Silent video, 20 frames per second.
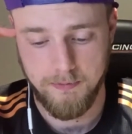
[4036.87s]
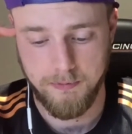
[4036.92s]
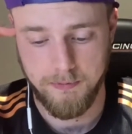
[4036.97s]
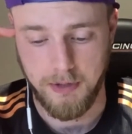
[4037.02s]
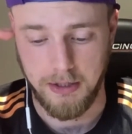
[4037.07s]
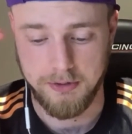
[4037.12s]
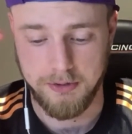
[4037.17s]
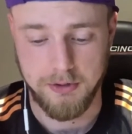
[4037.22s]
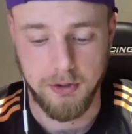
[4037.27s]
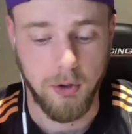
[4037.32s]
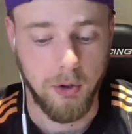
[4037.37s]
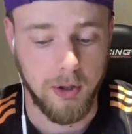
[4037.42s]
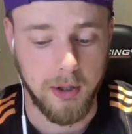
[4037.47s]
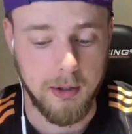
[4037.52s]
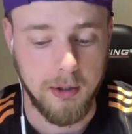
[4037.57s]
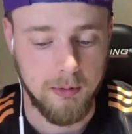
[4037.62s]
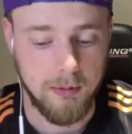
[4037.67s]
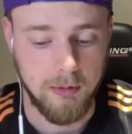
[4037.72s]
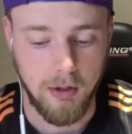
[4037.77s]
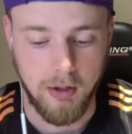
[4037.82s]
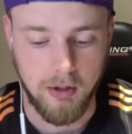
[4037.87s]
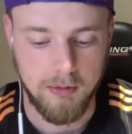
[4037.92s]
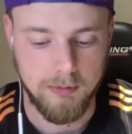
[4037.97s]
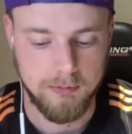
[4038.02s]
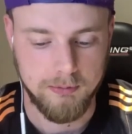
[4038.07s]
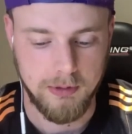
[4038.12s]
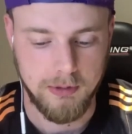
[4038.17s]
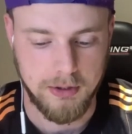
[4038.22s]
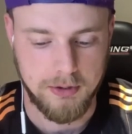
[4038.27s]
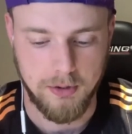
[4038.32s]
That's the only
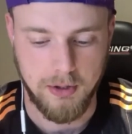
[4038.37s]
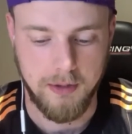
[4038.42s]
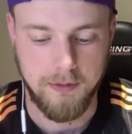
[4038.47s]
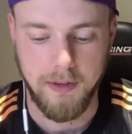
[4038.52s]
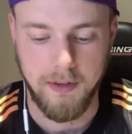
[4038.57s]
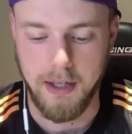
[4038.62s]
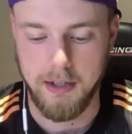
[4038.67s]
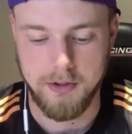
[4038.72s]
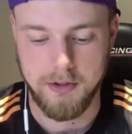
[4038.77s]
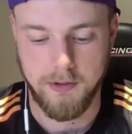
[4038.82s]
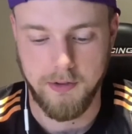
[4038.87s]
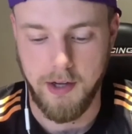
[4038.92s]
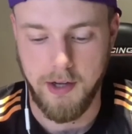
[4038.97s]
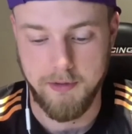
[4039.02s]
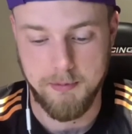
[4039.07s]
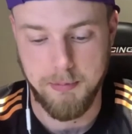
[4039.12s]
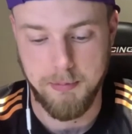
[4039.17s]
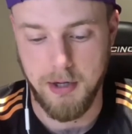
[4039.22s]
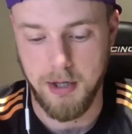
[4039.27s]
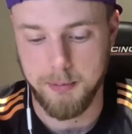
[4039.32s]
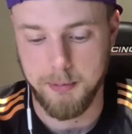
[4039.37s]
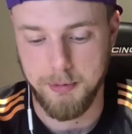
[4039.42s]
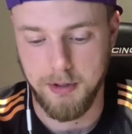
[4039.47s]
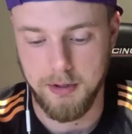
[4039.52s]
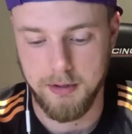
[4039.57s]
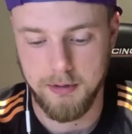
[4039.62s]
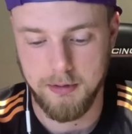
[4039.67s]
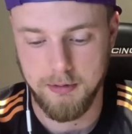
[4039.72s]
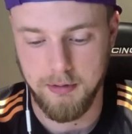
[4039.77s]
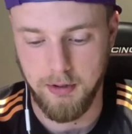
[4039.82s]
advantage of having
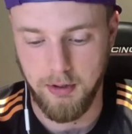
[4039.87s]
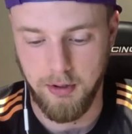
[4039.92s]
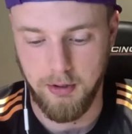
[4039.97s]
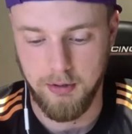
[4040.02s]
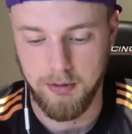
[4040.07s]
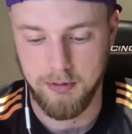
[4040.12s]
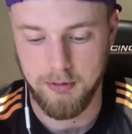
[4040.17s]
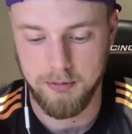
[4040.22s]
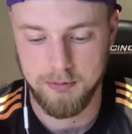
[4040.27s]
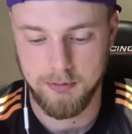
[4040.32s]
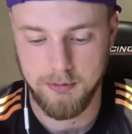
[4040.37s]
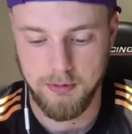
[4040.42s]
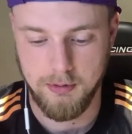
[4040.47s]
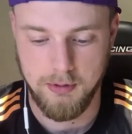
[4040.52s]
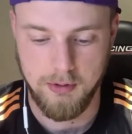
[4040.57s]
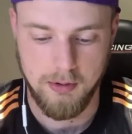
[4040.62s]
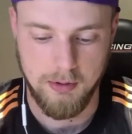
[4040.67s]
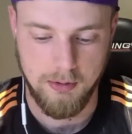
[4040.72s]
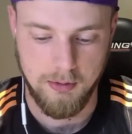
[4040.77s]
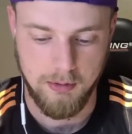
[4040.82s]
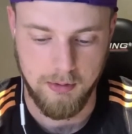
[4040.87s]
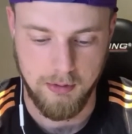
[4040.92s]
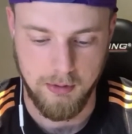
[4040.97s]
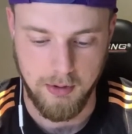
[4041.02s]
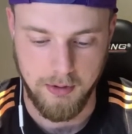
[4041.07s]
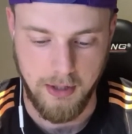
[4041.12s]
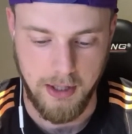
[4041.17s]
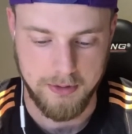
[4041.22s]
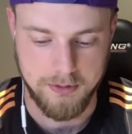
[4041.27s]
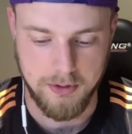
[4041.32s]
Pogba or
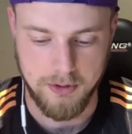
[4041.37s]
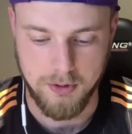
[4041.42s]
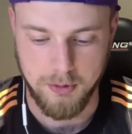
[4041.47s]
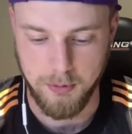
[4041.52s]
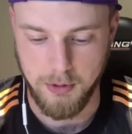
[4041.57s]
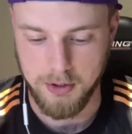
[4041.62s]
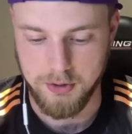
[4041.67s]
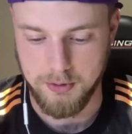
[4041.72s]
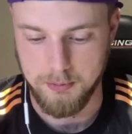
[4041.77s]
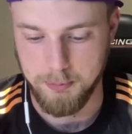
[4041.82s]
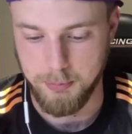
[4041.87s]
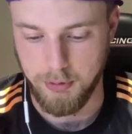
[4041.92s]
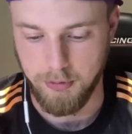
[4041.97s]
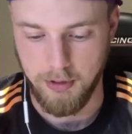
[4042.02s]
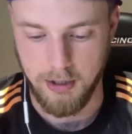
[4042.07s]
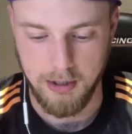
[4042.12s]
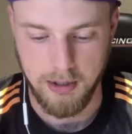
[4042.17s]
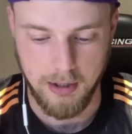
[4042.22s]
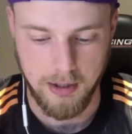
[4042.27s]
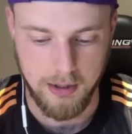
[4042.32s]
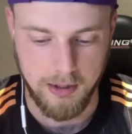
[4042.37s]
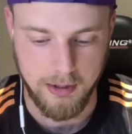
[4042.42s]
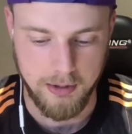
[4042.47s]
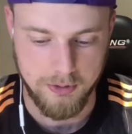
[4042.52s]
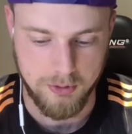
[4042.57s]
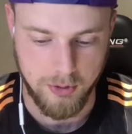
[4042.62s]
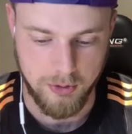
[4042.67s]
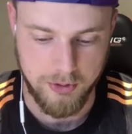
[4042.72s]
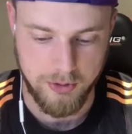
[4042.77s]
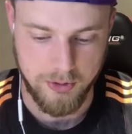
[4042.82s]
in that situation. Barella and
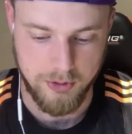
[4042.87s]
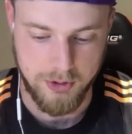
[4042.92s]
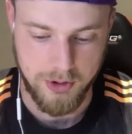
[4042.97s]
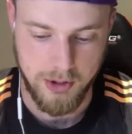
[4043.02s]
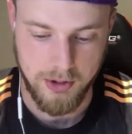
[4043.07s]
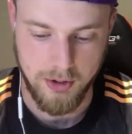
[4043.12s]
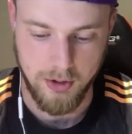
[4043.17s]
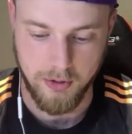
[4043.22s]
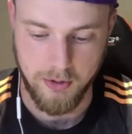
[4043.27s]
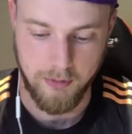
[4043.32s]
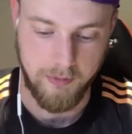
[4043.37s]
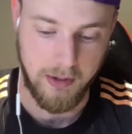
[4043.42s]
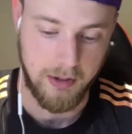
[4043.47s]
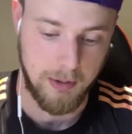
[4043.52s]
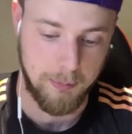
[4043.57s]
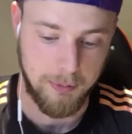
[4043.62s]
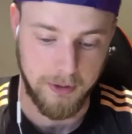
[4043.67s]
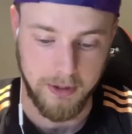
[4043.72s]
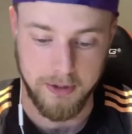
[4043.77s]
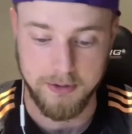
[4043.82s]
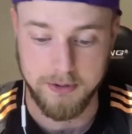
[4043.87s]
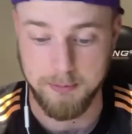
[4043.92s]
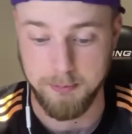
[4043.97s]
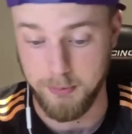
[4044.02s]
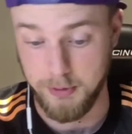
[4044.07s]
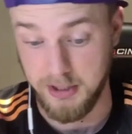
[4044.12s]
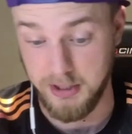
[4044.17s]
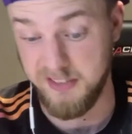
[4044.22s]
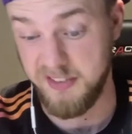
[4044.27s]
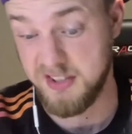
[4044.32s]
Jorginho, they're very good players.
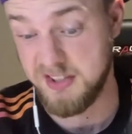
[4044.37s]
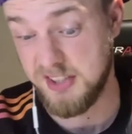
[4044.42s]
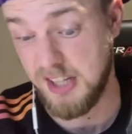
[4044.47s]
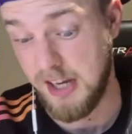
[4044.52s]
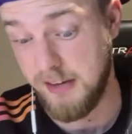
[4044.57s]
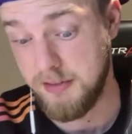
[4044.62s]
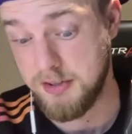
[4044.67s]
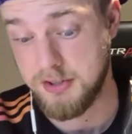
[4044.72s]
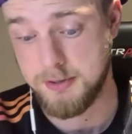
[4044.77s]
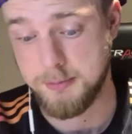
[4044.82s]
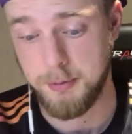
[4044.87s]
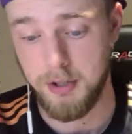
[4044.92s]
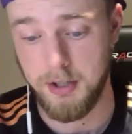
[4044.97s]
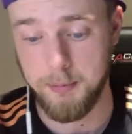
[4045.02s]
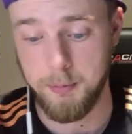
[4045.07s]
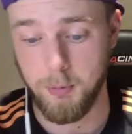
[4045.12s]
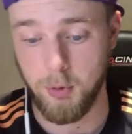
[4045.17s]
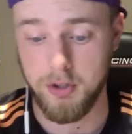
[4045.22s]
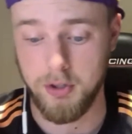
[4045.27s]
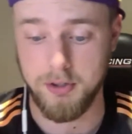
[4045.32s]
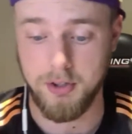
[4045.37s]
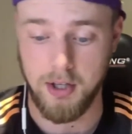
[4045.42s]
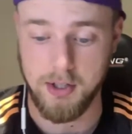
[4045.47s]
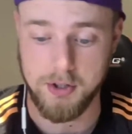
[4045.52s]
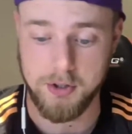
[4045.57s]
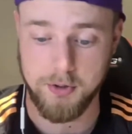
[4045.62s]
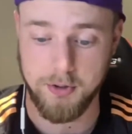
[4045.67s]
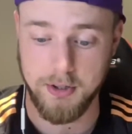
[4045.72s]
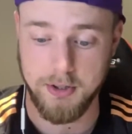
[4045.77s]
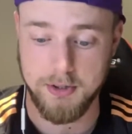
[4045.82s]
Milinkovic-Savic is probably more
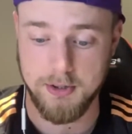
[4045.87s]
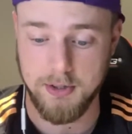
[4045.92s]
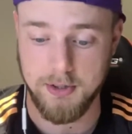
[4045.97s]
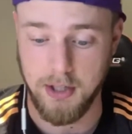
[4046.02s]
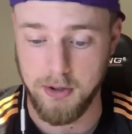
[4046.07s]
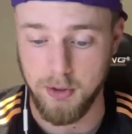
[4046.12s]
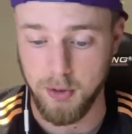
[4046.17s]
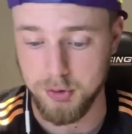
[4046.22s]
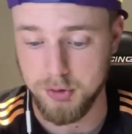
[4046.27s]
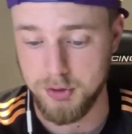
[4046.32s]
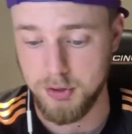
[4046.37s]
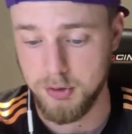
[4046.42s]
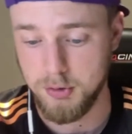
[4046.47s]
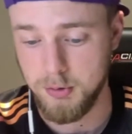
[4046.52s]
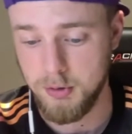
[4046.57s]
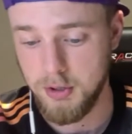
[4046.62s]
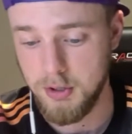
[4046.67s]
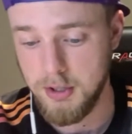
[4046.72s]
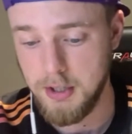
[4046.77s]
industrious than those two.